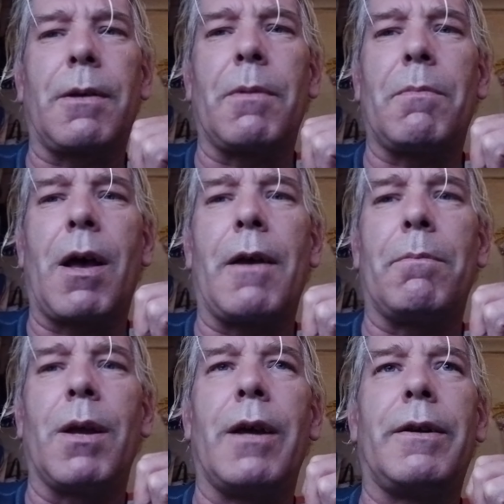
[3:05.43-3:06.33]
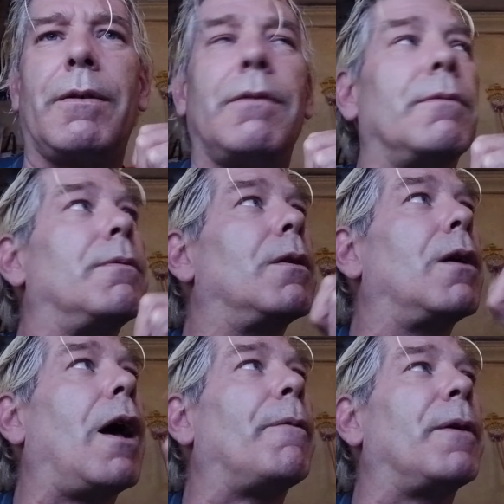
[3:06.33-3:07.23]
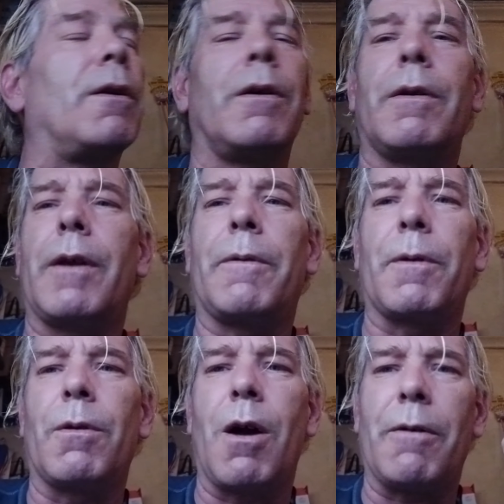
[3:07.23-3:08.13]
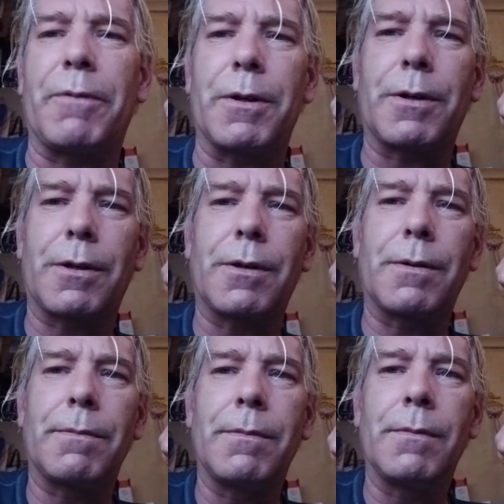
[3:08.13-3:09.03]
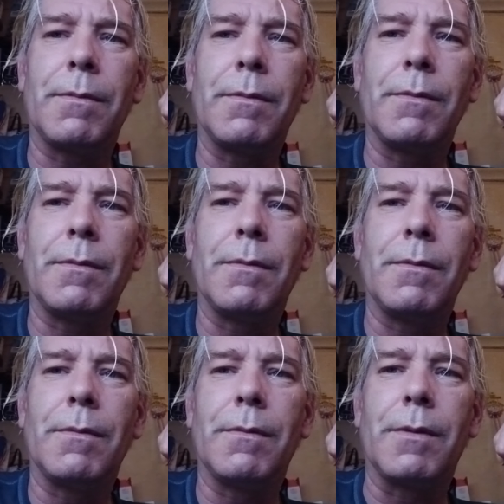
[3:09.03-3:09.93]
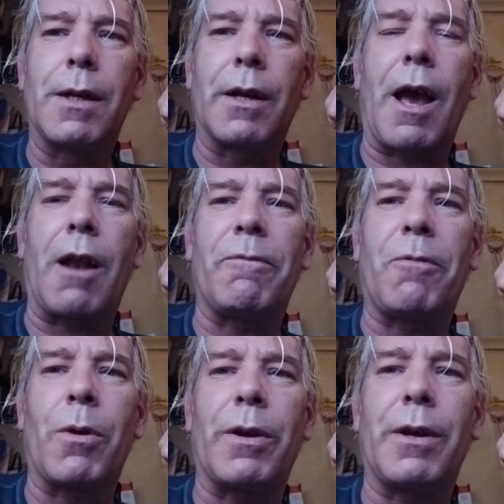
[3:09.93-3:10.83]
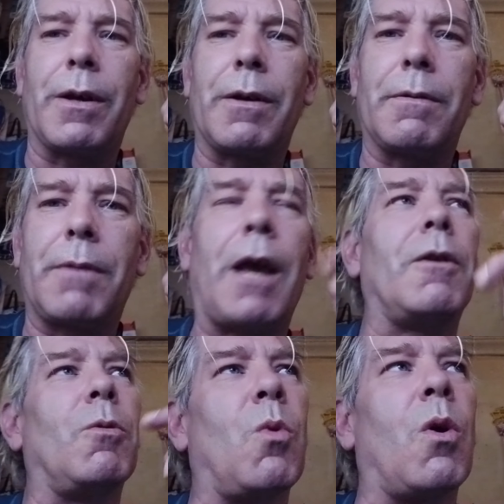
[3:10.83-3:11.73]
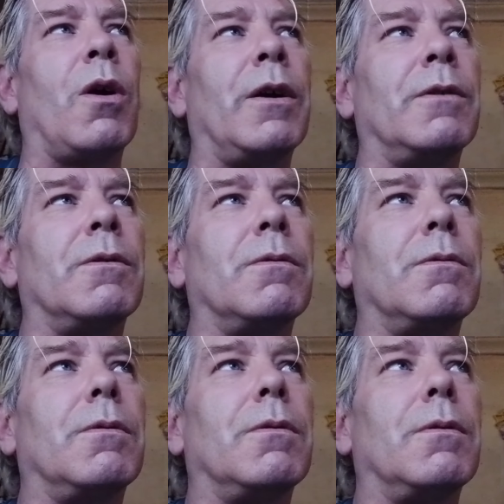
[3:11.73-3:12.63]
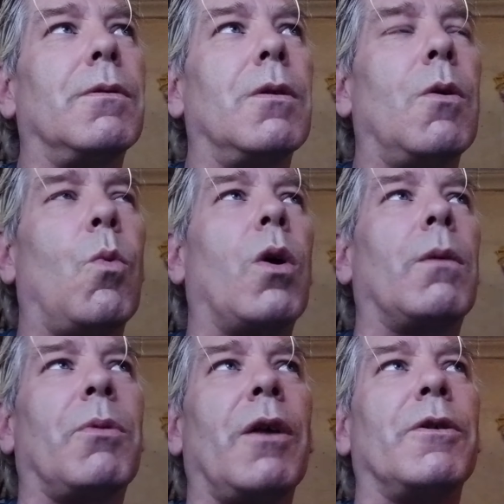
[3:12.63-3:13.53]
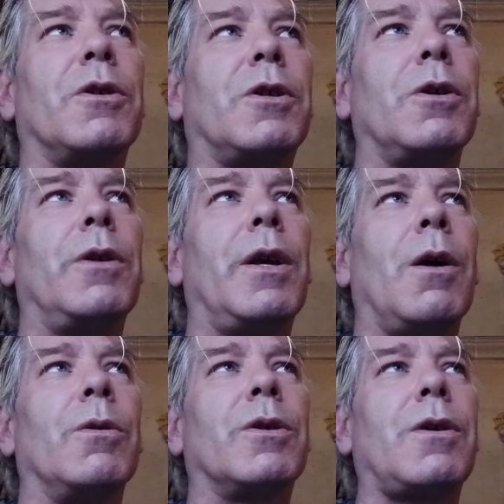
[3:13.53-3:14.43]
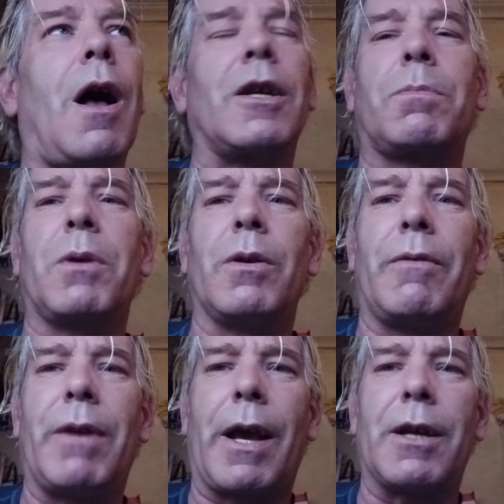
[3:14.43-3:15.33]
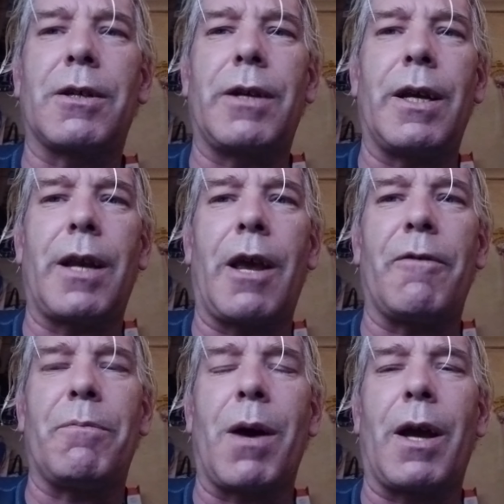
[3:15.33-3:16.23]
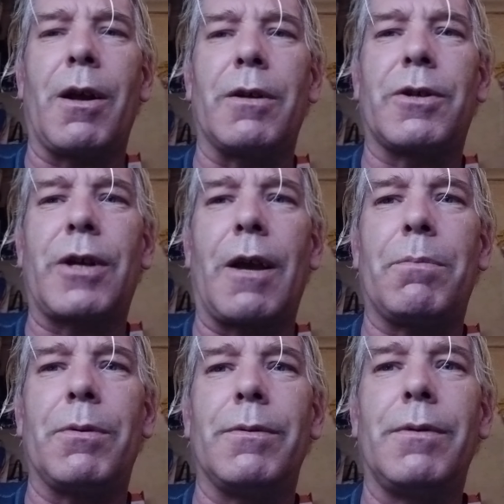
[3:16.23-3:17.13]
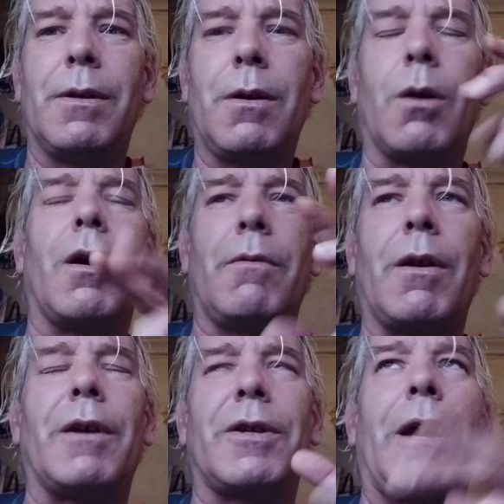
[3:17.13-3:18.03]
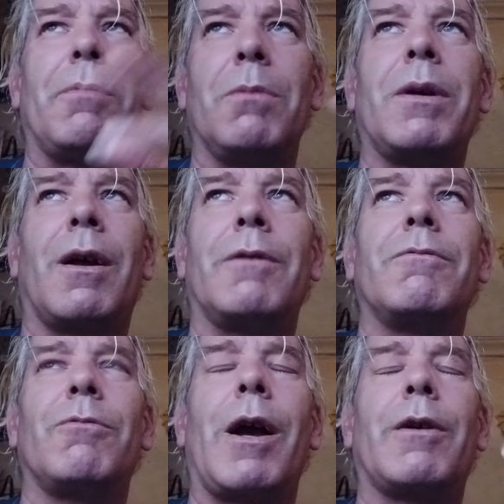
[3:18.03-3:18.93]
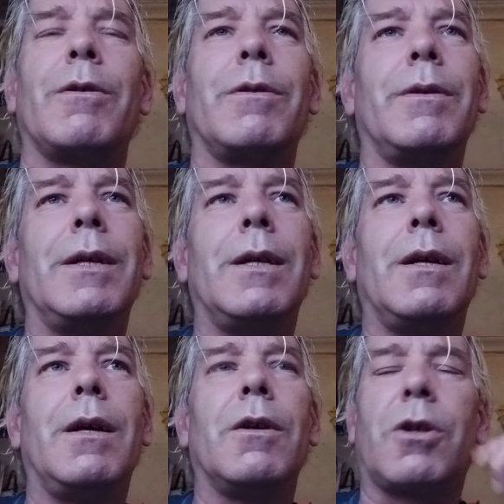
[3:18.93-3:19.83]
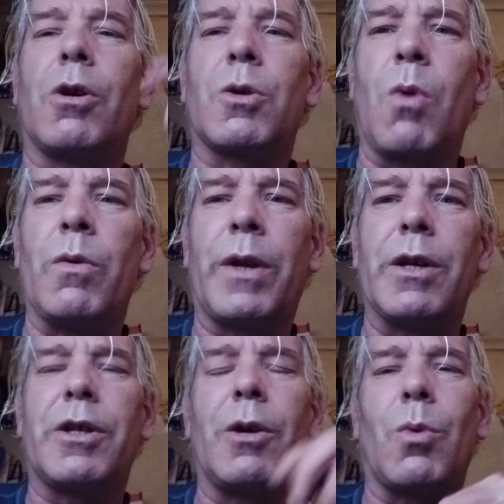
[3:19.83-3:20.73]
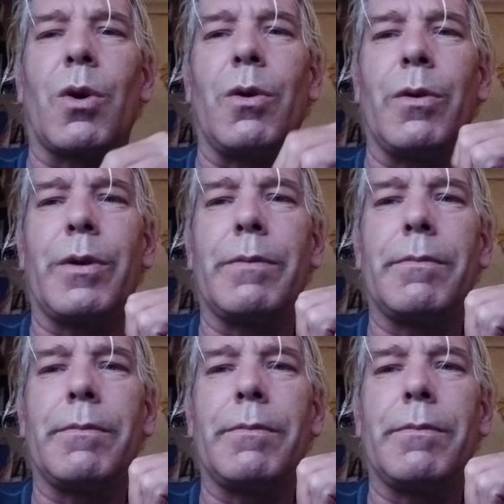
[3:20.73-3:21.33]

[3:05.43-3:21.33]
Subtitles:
of my blood out there at their office in California. And the Warner Brothers Studios Hospital even has DNA of mine on sample, or not sample, but on record. So does Walt Disney World.